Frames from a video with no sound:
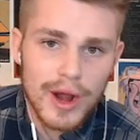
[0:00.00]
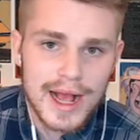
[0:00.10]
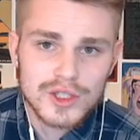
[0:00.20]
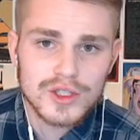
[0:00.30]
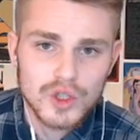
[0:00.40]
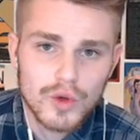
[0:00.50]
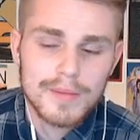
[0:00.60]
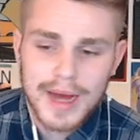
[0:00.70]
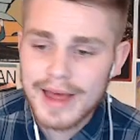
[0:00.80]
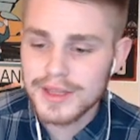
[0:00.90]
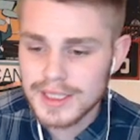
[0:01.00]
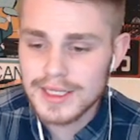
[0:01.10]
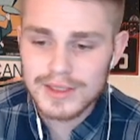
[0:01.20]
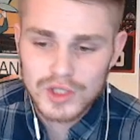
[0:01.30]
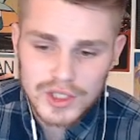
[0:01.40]
actually doing behind the
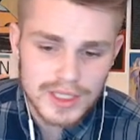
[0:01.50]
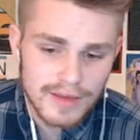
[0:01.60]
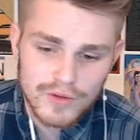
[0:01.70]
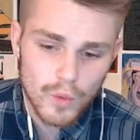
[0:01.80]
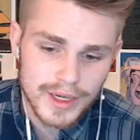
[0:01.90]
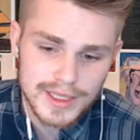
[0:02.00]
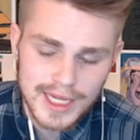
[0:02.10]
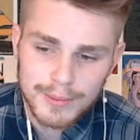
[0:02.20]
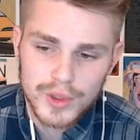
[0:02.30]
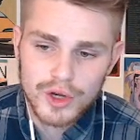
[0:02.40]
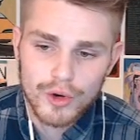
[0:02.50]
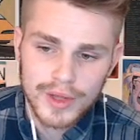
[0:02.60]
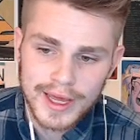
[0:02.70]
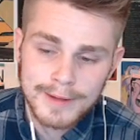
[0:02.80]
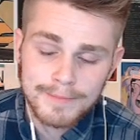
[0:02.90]
scenes. And just to give you one example here,
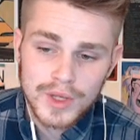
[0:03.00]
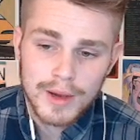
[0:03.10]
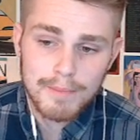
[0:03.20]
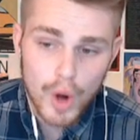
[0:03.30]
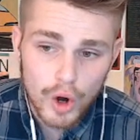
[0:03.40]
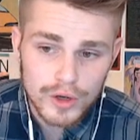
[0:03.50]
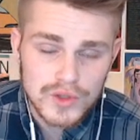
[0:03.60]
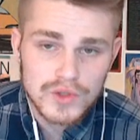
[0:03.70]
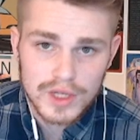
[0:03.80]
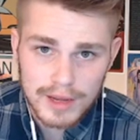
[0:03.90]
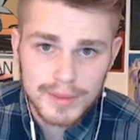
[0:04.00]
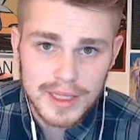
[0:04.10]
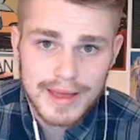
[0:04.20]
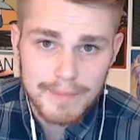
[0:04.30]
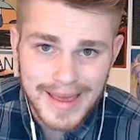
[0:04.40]
okay, Mars, the
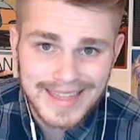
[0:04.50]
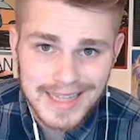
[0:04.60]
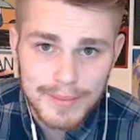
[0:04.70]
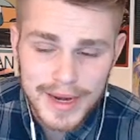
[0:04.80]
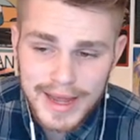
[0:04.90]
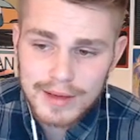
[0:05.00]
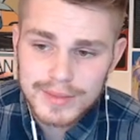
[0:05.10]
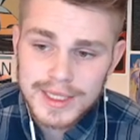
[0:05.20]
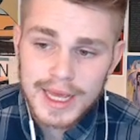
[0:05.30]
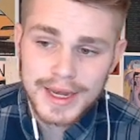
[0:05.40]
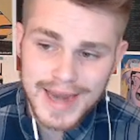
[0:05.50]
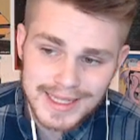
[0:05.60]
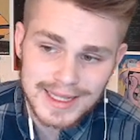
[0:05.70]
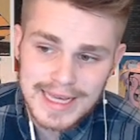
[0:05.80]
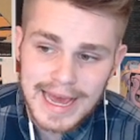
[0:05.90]
company that makes M and M's,
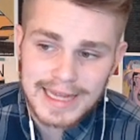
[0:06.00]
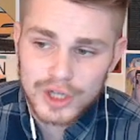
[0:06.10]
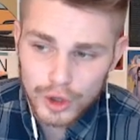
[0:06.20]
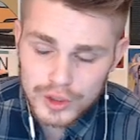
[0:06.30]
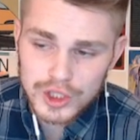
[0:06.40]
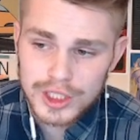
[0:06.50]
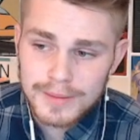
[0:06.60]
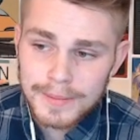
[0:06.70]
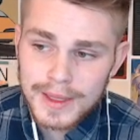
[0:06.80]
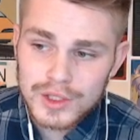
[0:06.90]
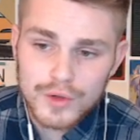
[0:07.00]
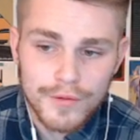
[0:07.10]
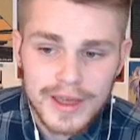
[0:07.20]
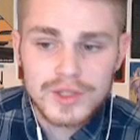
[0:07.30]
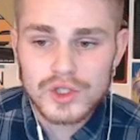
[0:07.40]
Nestle and Hershey, to
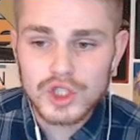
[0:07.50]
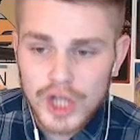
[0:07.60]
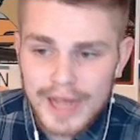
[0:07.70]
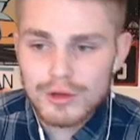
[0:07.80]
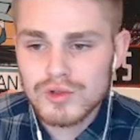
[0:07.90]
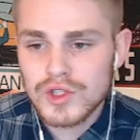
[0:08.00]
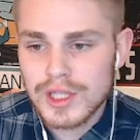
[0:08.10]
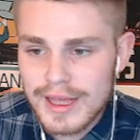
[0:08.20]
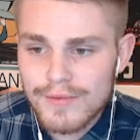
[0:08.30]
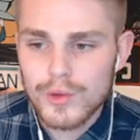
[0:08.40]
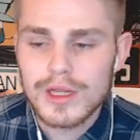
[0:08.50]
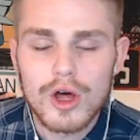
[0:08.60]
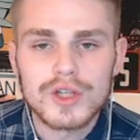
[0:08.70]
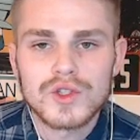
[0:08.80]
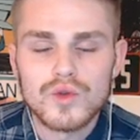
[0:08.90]
face child slavery
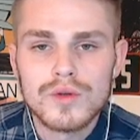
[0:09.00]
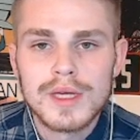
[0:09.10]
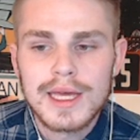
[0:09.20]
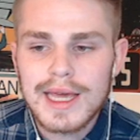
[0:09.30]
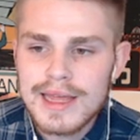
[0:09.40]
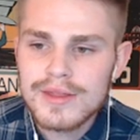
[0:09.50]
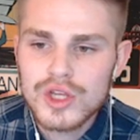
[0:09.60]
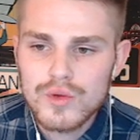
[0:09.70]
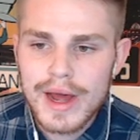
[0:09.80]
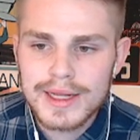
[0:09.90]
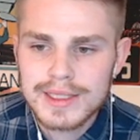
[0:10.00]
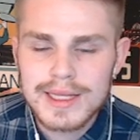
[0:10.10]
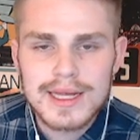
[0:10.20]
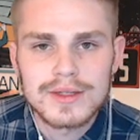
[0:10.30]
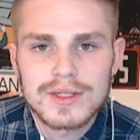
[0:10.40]
lawsuit in the United
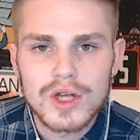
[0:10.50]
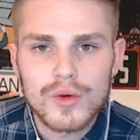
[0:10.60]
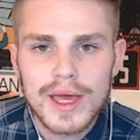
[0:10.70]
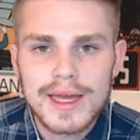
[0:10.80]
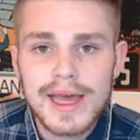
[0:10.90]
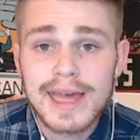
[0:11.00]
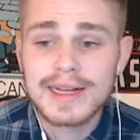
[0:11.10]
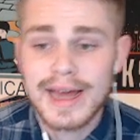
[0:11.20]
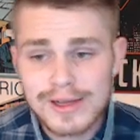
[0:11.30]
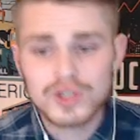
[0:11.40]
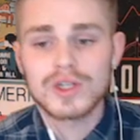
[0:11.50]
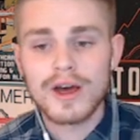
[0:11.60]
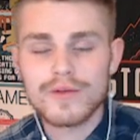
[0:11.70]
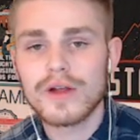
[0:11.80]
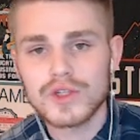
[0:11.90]
States, okay? And I actually
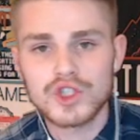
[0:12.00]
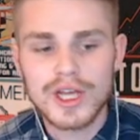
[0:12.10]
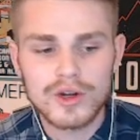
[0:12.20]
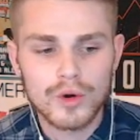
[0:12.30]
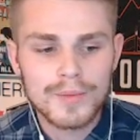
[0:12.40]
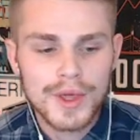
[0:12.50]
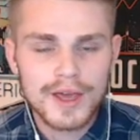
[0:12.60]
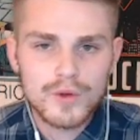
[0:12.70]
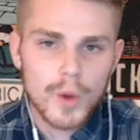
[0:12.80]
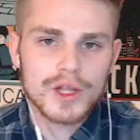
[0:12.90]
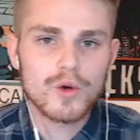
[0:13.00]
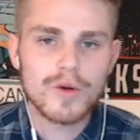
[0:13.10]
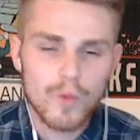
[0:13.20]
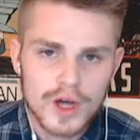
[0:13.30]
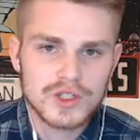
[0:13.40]
covered on this channel, if you want to go
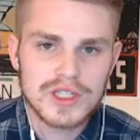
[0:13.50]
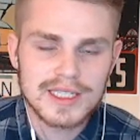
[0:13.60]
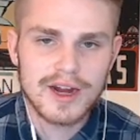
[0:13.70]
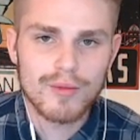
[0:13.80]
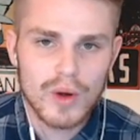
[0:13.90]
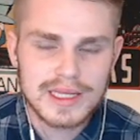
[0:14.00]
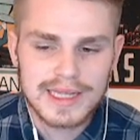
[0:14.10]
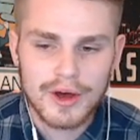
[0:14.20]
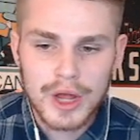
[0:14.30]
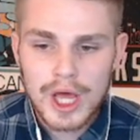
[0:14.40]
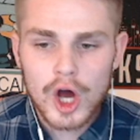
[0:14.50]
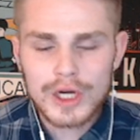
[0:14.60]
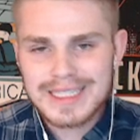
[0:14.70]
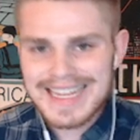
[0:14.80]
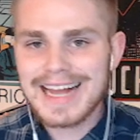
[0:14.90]
and watch the entire breakdown, on
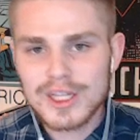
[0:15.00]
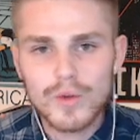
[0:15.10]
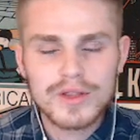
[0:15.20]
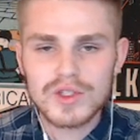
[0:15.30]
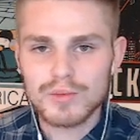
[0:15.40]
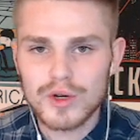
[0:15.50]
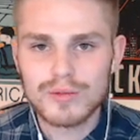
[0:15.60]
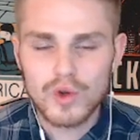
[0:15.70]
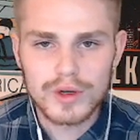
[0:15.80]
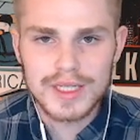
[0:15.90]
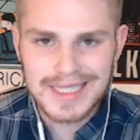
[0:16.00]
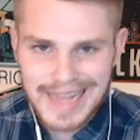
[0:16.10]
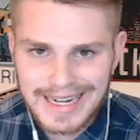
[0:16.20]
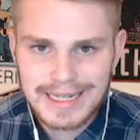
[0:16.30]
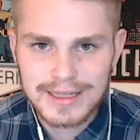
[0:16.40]
exactly what the Supreme Court
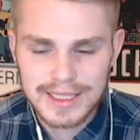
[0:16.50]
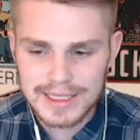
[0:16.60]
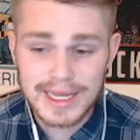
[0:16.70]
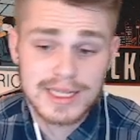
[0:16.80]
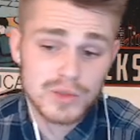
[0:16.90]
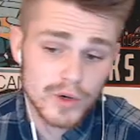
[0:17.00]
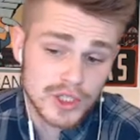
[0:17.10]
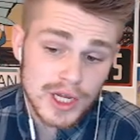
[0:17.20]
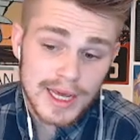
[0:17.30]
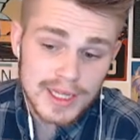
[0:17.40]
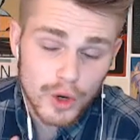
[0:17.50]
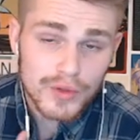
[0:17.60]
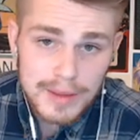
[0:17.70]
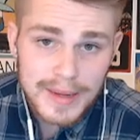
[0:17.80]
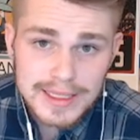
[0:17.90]
decided in this case, which, you know,
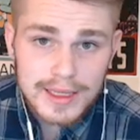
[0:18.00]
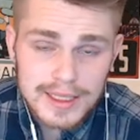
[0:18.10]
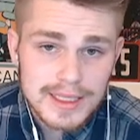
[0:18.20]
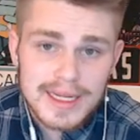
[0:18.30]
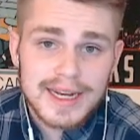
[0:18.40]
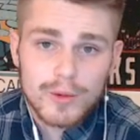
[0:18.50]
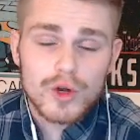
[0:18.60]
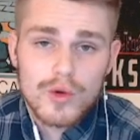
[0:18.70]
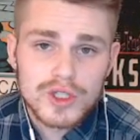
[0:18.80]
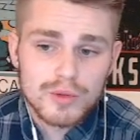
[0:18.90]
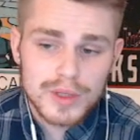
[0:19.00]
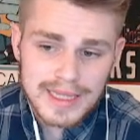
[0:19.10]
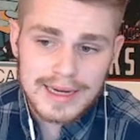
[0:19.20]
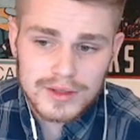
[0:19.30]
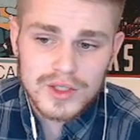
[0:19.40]
they basically decided we're going to
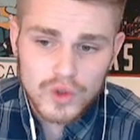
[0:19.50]
protect these